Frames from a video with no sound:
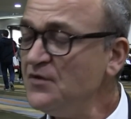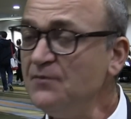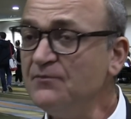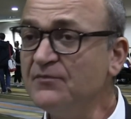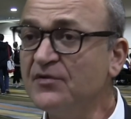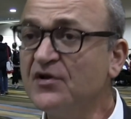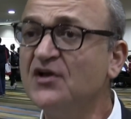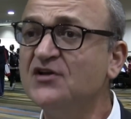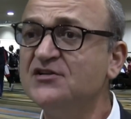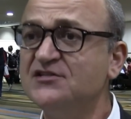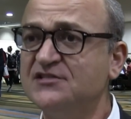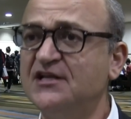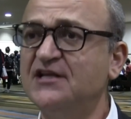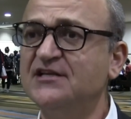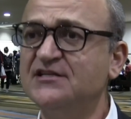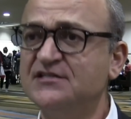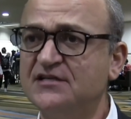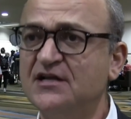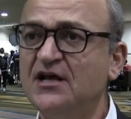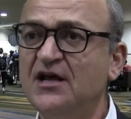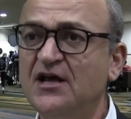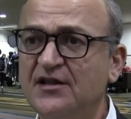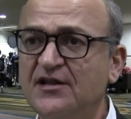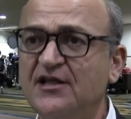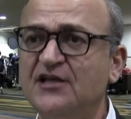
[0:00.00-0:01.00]
because
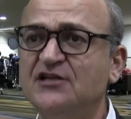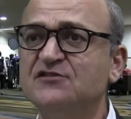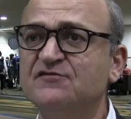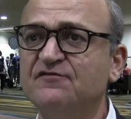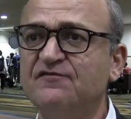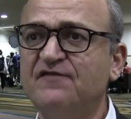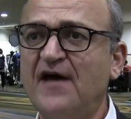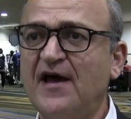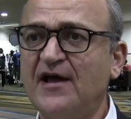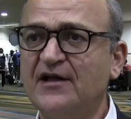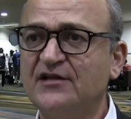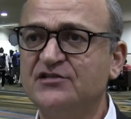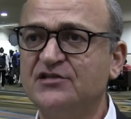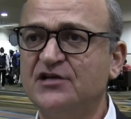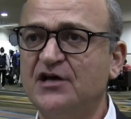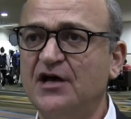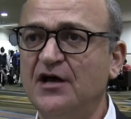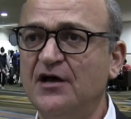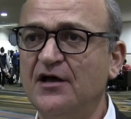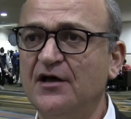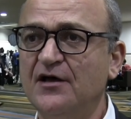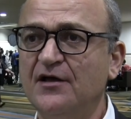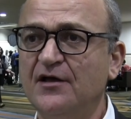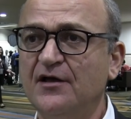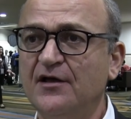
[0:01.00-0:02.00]
this, these
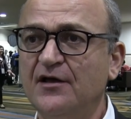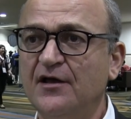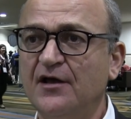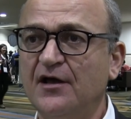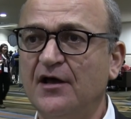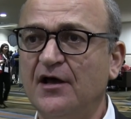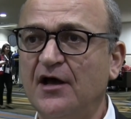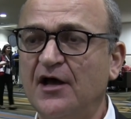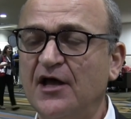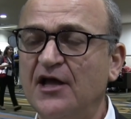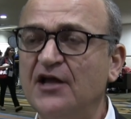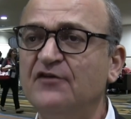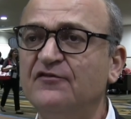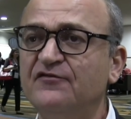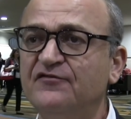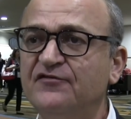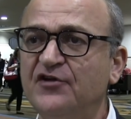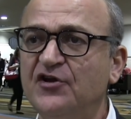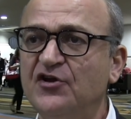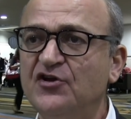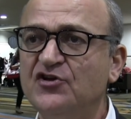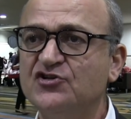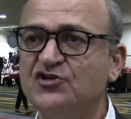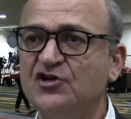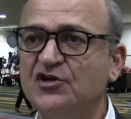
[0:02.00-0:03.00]
factor uh,
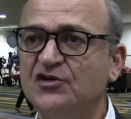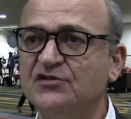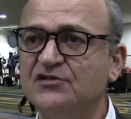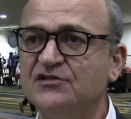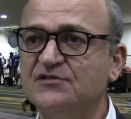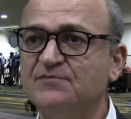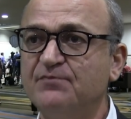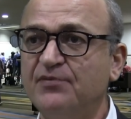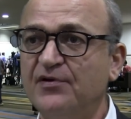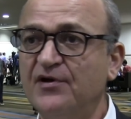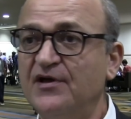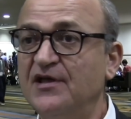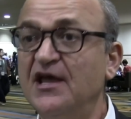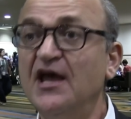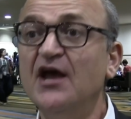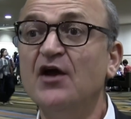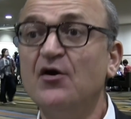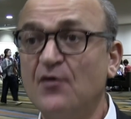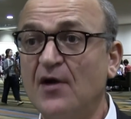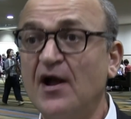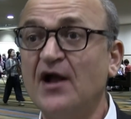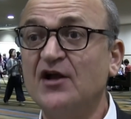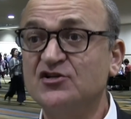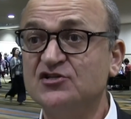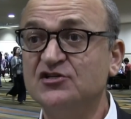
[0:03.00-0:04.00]
infusions per
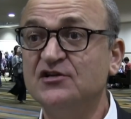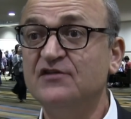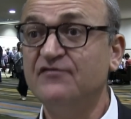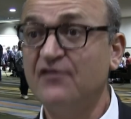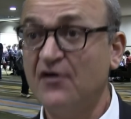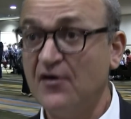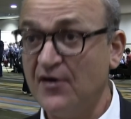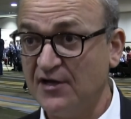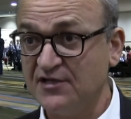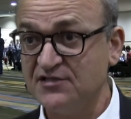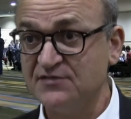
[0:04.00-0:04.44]
year are actually very